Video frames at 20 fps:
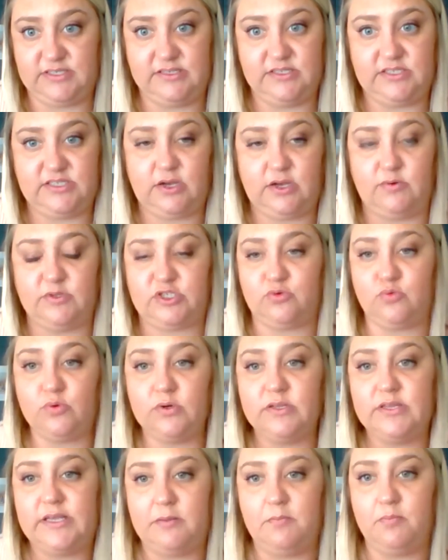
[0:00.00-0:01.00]
And so it's
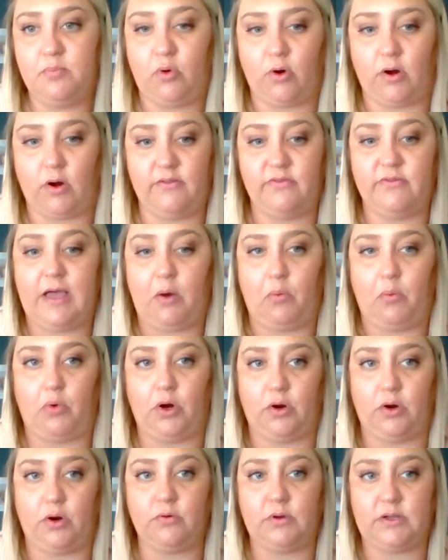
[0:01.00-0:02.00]
really important that
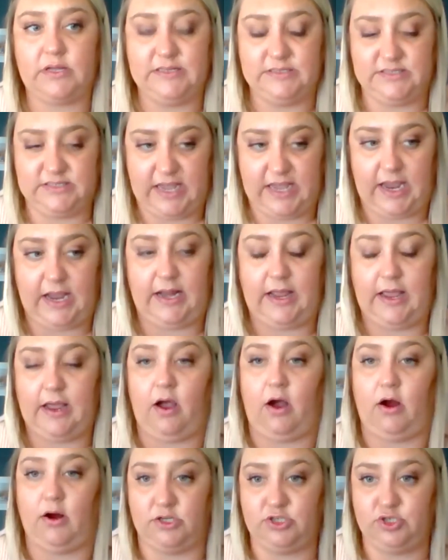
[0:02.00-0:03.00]
we're
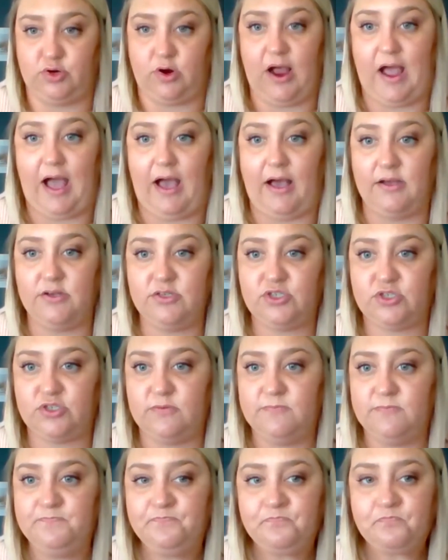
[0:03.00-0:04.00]
containing our trash
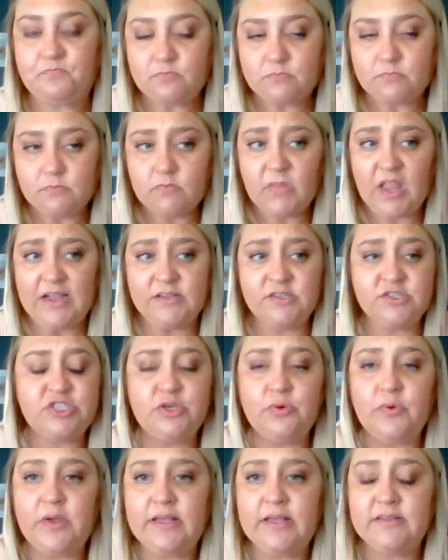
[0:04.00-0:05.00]
and
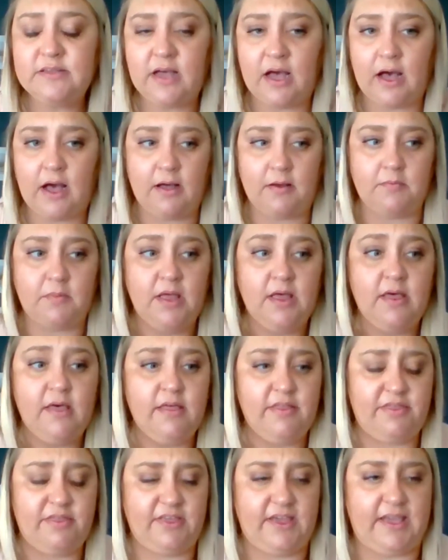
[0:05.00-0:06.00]
doing
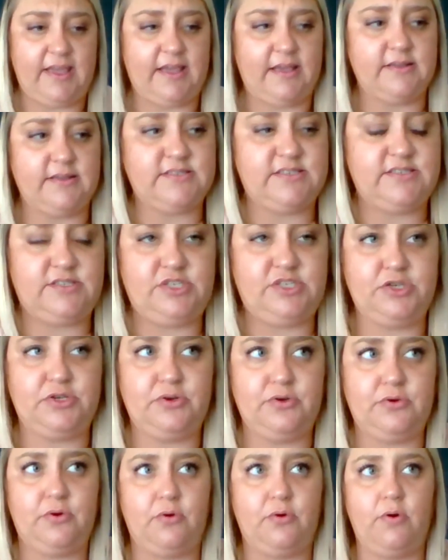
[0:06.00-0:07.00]
things
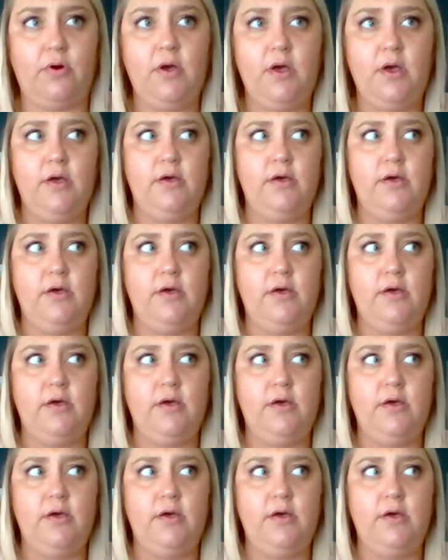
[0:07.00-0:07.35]
to